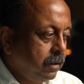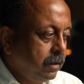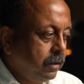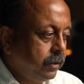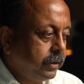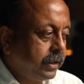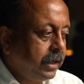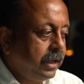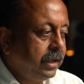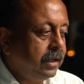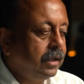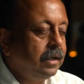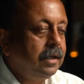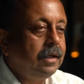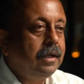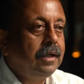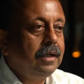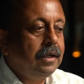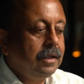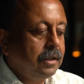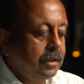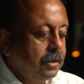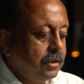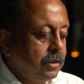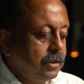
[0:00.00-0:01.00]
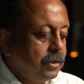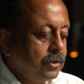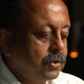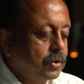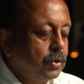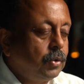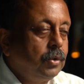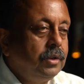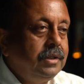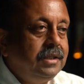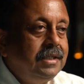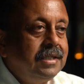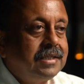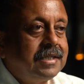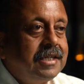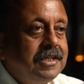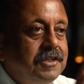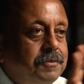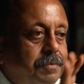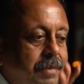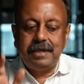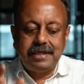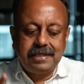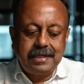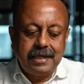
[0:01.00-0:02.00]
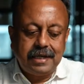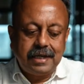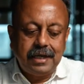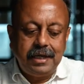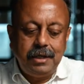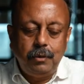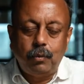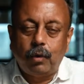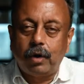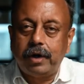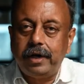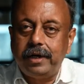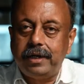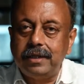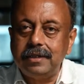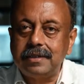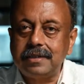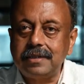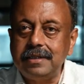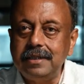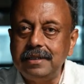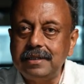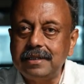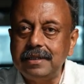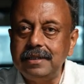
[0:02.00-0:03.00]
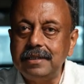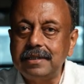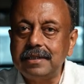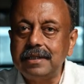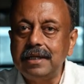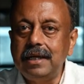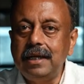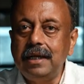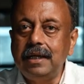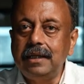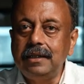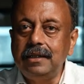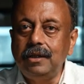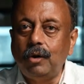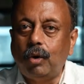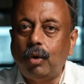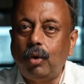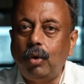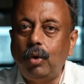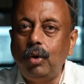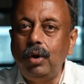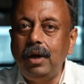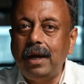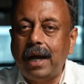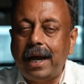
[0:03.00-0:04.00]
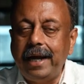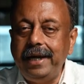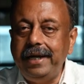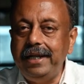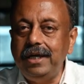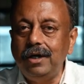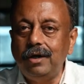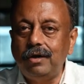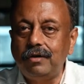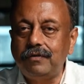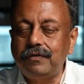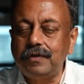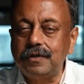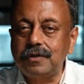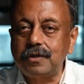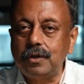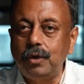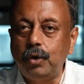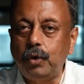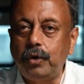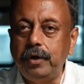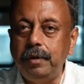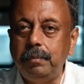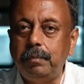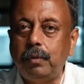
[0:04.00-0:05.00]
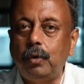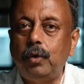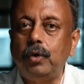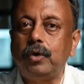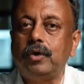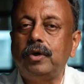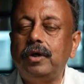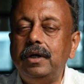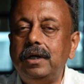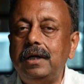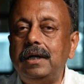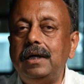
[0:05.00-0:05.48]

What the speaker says: Okay. So this is basically what it is. This is the whole idea of a slow report.